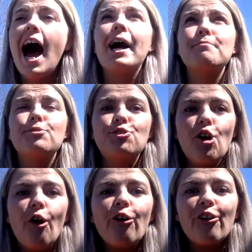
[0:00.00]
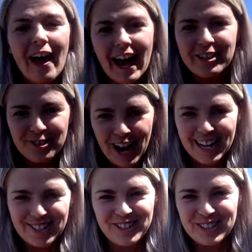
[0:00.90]
I'm so glad you
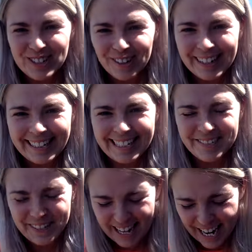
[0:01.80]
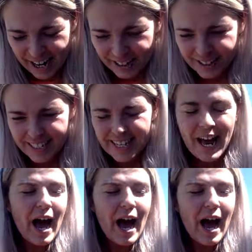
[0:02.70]
guys are enjoying these videos.